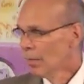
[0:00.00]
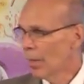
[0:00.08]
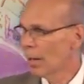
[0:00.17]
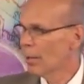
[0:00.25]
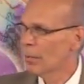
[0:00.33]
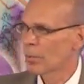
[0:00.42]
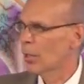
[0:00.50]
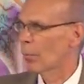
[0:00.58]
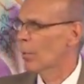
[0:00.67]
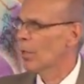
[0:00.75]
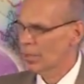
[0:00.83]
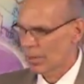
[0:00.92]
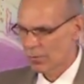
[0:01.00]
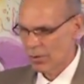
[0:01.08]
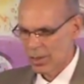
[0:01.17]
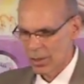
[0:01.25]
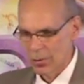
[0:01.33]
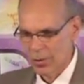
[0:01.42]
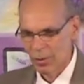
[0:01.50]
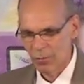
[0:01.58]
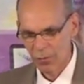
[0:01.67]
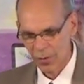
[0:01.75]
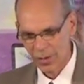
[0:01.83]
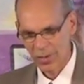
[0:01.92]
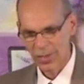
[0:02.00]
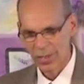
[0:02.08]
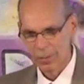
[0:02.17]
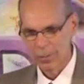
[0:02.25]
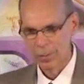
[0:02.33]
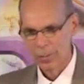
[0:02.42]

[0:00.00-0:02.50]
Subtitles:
that he was the worst of sinners, and fixed him.